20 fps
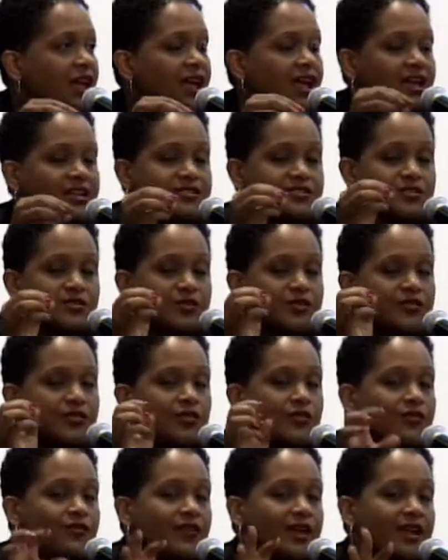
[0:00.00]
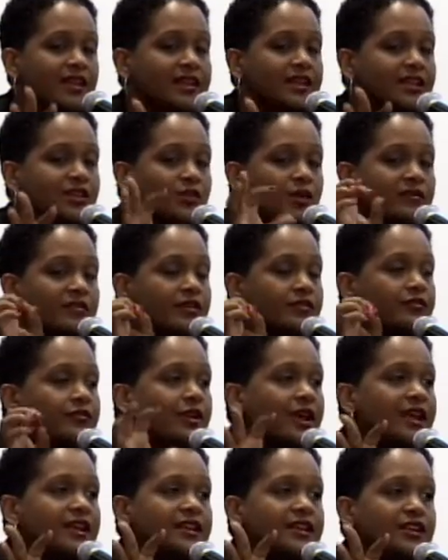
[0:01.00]
And so if you find that you have a
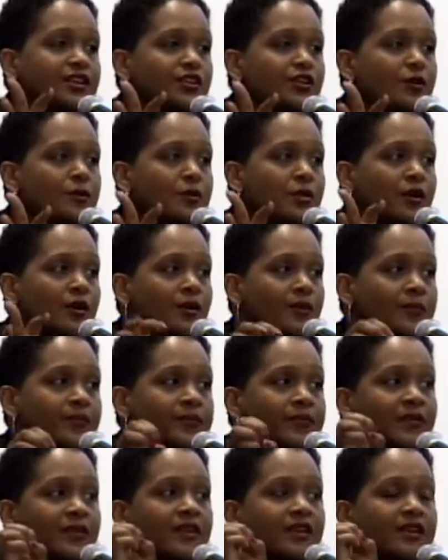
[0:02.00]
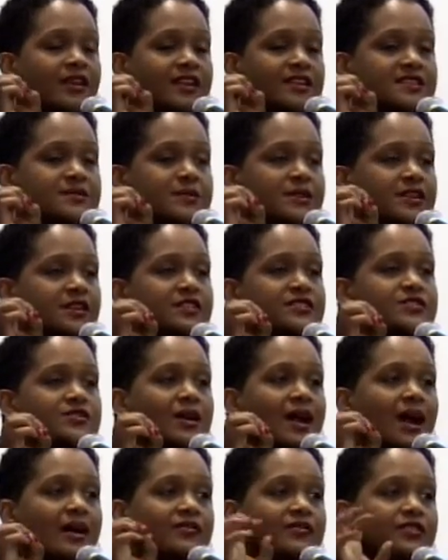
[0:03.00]
frightening number, it's because you
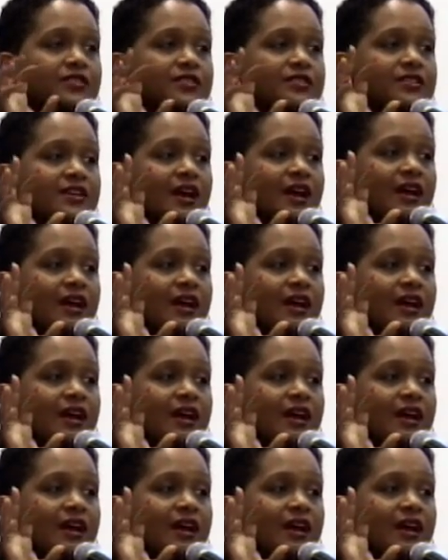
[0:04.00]
haven't